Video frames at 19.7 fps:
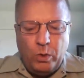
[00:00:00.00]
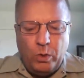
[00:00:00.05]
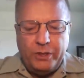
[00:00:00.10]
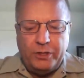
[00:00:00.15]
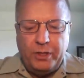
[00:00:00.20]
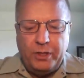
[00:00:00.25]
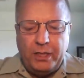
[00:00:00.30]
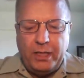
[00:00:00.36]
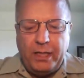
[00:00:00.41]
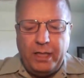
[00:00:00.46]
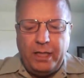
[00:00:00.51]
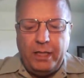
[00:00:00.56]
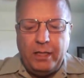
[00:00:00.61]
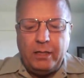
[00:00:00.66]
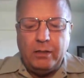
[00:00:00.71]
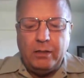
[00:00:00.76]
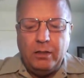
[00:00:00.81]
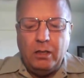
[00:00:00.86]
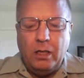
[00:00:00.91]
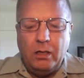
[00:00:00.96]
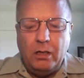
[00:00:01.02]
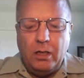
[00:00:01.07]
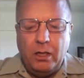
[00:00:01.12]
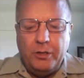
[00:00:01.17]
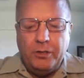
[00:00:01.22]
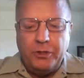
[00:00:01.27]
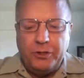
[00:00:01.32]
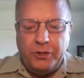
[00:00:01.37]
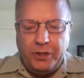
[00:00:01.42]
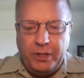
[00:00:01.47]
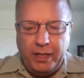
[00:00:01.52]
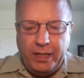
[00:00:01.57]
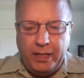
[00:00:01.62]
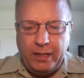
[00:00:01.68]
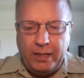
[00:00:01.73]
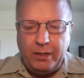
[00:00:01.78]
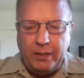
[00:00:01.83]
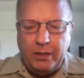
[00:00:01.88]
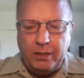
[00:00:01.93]
Once they
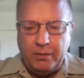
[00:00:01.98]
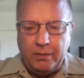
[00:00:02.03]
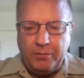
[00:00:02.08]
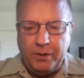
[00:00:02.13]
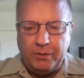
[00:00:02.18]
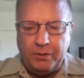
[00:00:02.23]
understand now that's